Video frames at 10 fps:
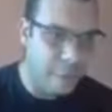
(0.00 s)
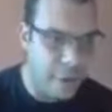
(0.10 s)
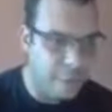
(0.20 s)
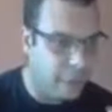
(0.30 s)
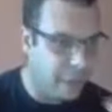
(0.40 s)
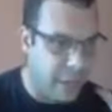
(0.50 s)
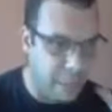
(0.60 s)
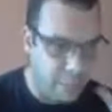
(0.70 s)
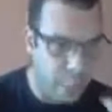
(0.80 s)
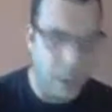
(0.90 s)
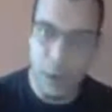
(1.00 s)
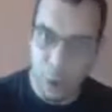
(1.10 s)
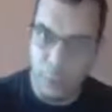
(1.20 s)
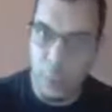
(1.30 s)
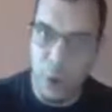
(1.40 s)
I love everything. I
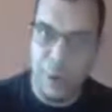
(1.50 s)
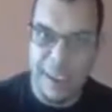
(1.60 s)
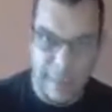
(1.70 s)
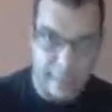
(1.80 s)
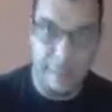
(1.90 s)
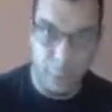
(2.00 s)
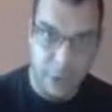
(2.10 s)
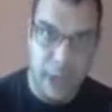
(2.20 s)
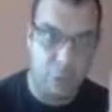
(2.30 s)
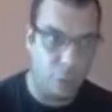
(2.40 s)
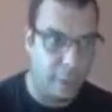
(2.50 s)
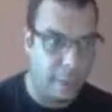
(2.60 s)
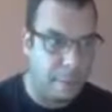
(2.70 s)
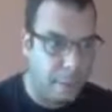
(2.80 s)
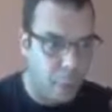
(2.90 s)
put a lot of work and effort
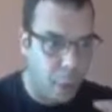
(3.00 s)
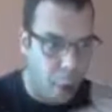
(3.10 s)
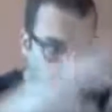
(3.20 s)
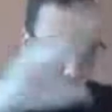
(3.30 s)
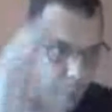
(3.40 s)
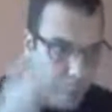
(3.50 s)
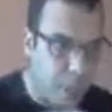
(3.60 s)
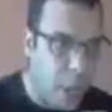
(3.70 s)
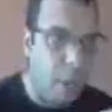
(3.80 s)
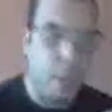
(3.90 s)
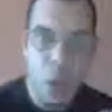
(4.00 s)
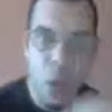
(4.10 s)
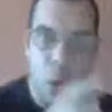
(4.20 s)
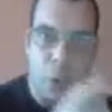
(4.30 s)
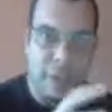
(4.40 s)
actually on coming
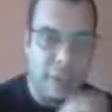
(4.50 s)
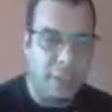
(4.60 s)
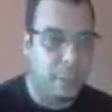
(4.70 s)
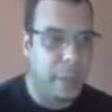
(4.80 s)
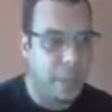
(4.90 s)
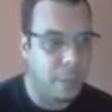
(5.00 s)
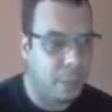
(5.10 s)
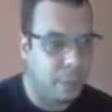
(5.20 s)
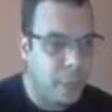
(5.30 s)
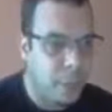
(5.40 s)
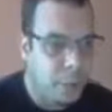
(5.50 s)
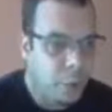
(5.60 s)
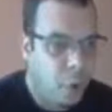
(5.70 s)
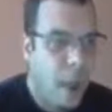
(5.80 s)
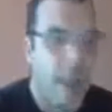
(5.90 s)
up with this page.
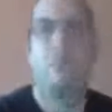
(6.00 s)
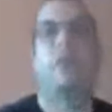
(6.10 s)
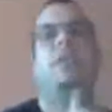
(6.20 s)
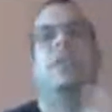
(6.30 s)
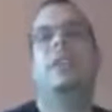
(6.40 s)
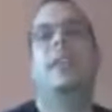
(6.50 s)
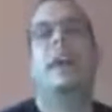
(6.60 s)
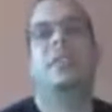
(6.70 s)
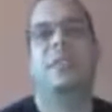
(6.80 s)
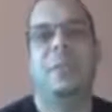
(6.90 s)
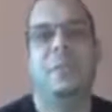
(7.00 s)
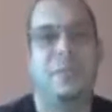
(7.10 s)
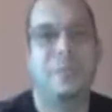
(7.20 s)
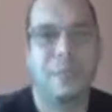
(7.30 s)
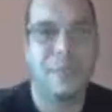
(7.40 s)
So I put it to the
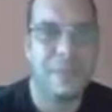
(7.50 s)
test.